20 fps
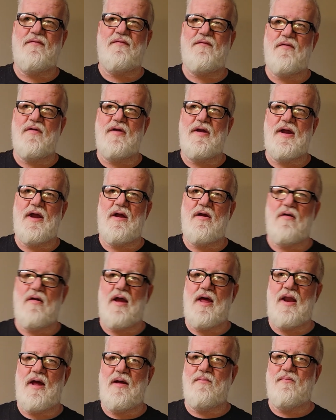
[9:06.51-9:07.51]
for a year
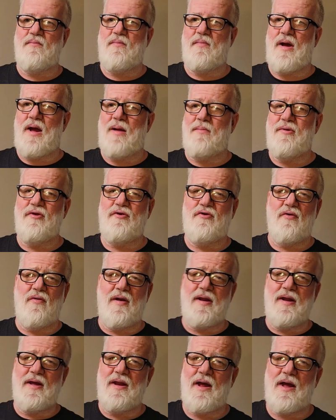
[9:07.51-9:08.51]
and I'm
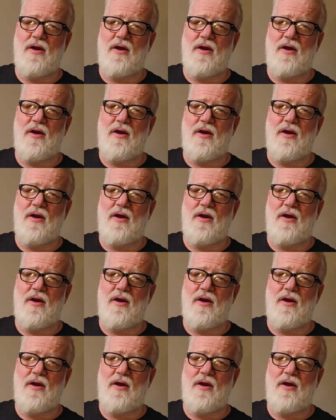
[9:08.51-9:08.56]
enjoying it.